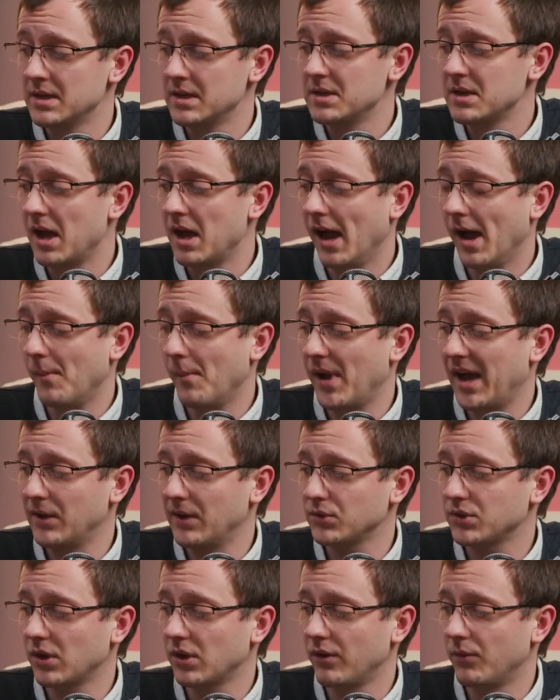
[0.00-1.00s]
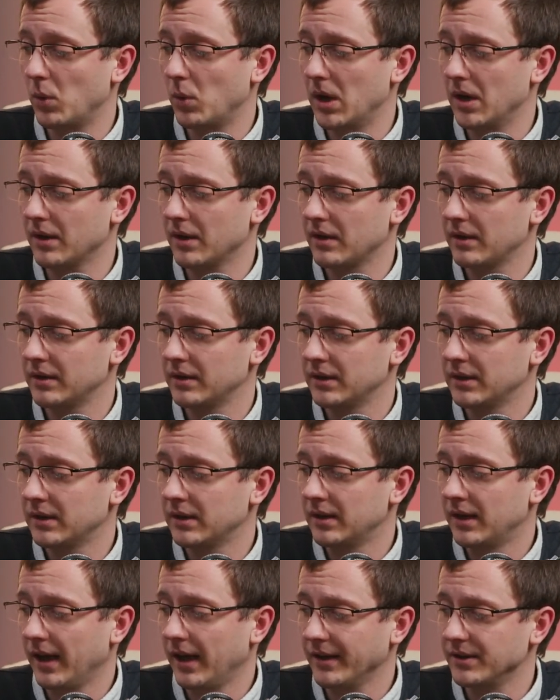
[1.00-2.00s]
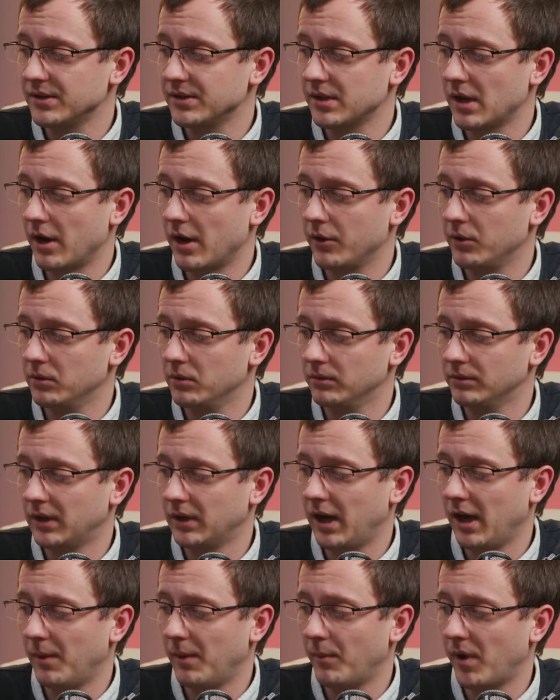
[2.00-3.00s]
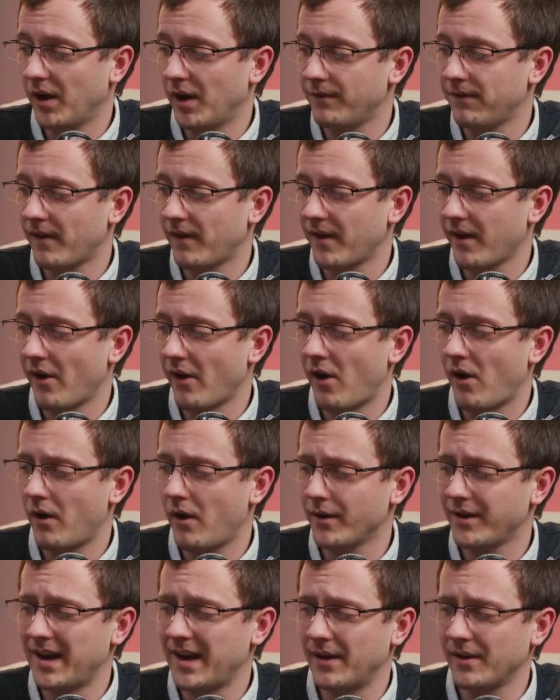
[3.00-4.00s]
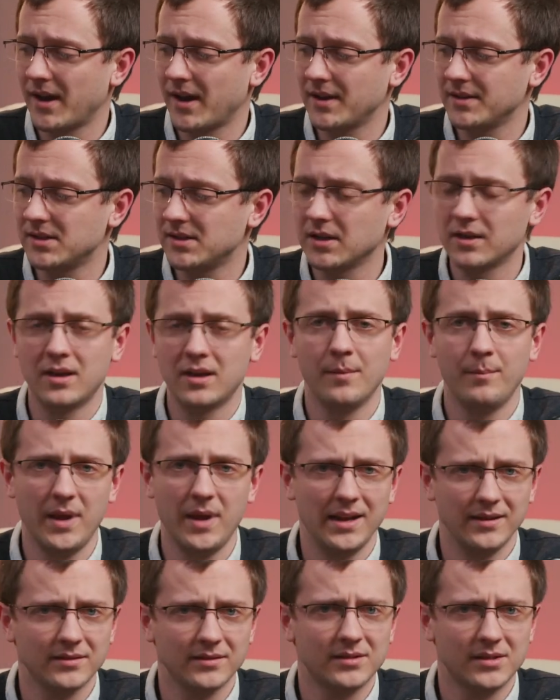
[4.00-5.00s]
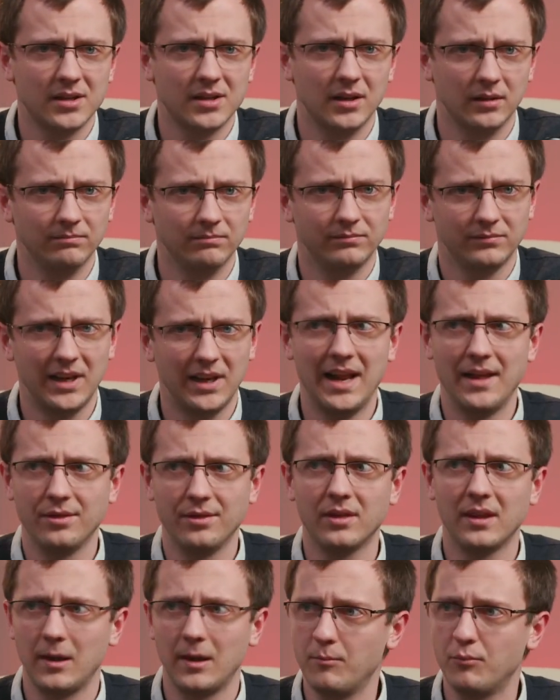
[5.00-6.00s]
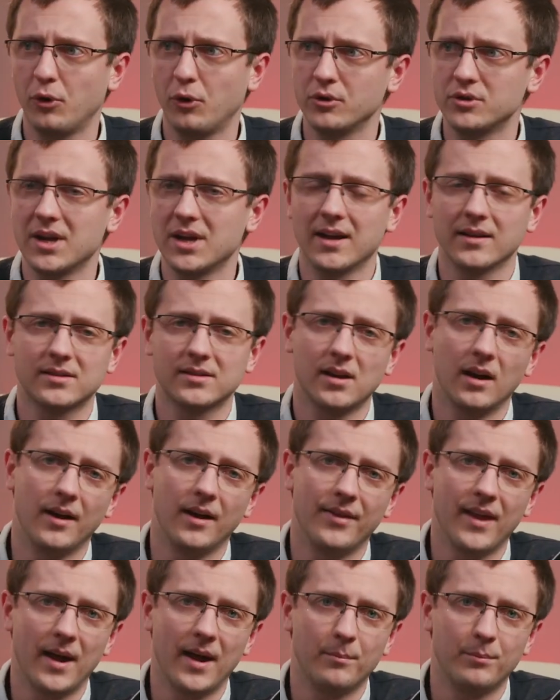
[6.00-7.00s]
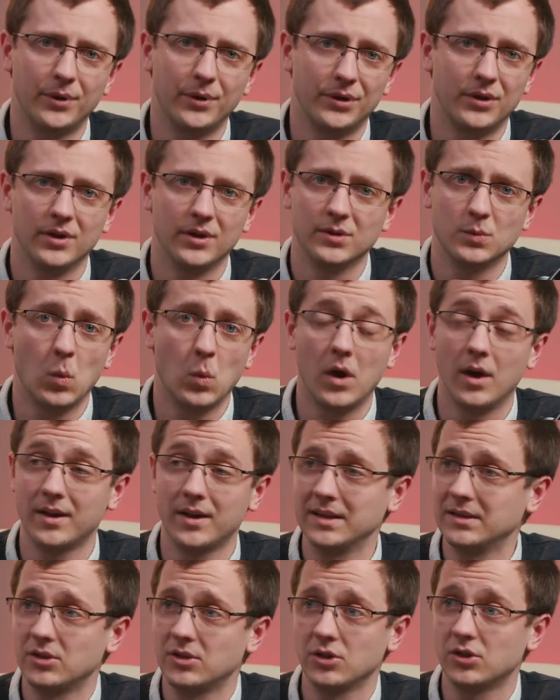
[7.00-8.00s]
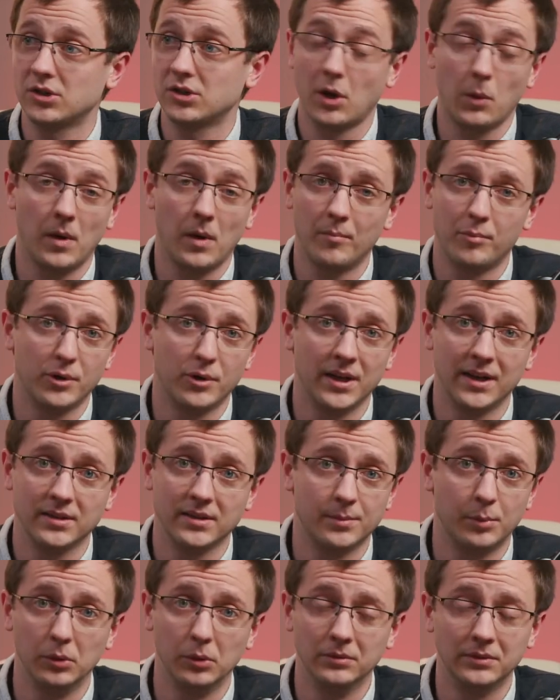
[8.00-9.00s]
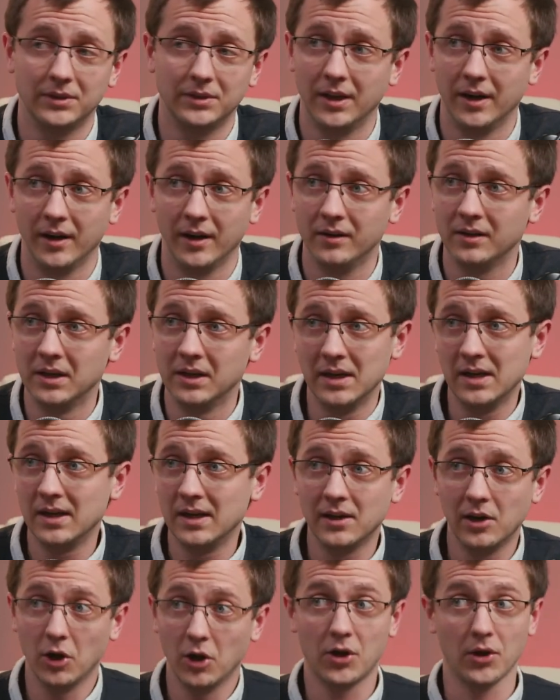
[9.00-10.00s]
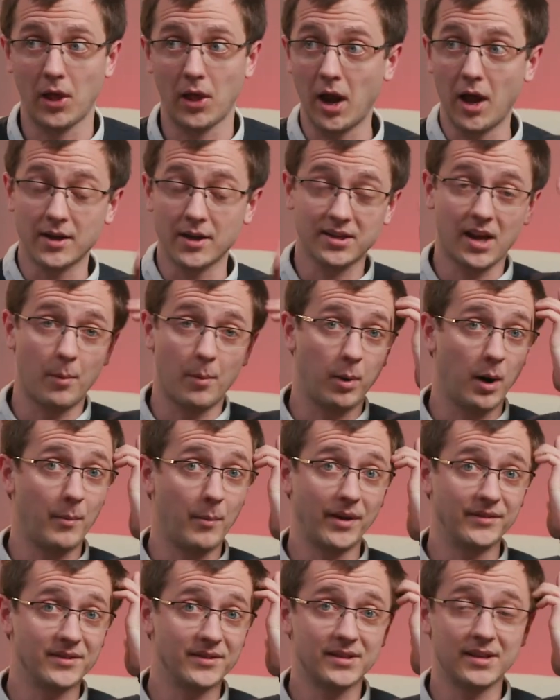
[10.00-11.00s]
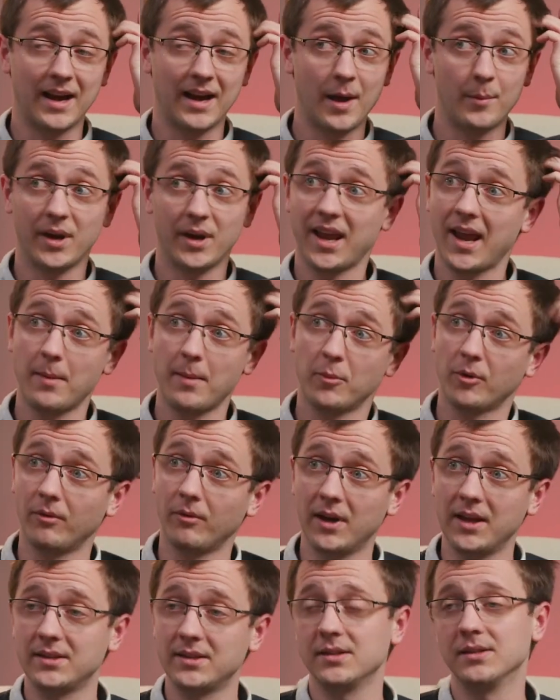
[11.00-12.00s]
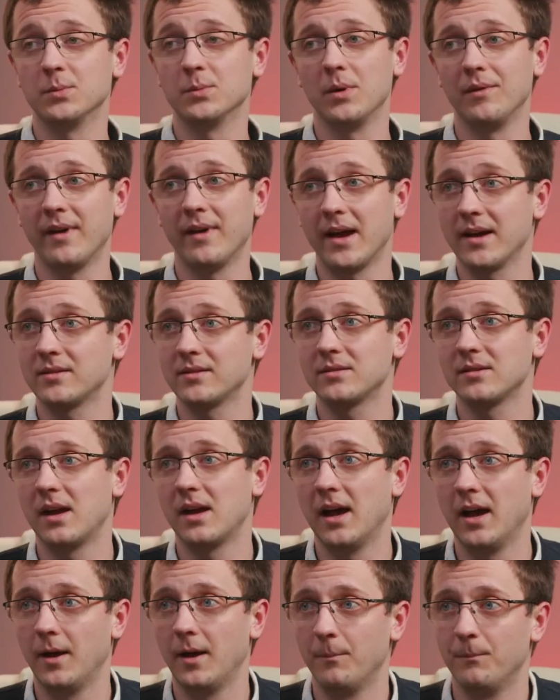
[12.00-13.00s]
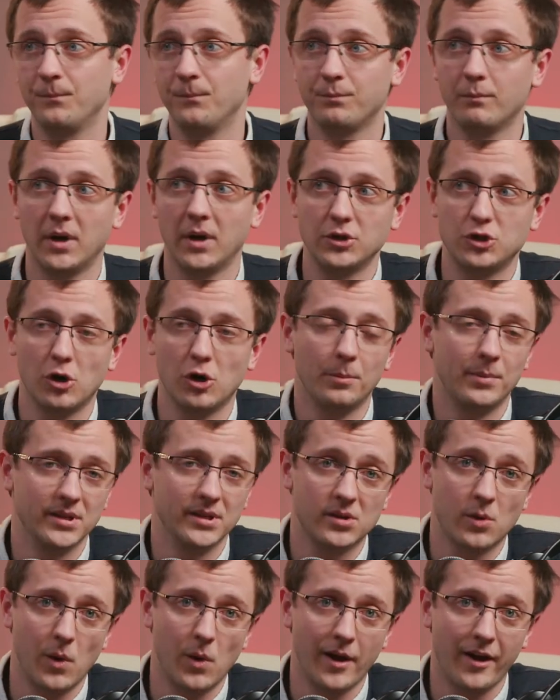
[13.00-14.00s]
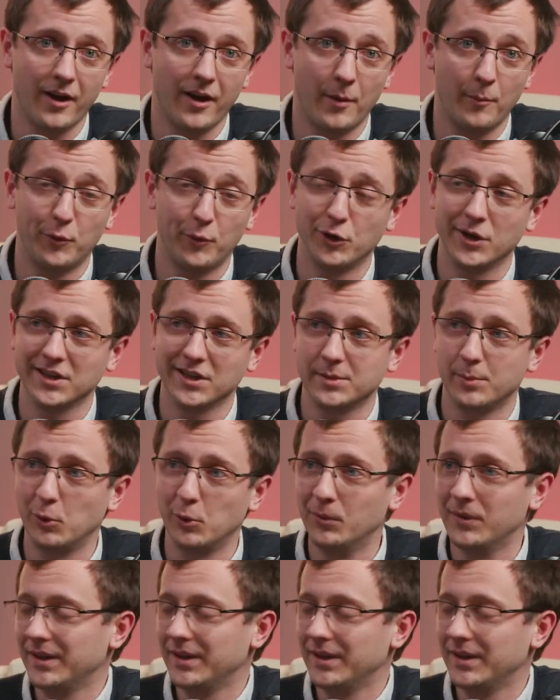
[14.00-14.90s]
outside of work. And so I find it hard nowadays to commit to lengthy projects like that, because work is just so unpredictable. You know, look at the last couple of months and how many camera releases we've had. My job is quite unpredictable,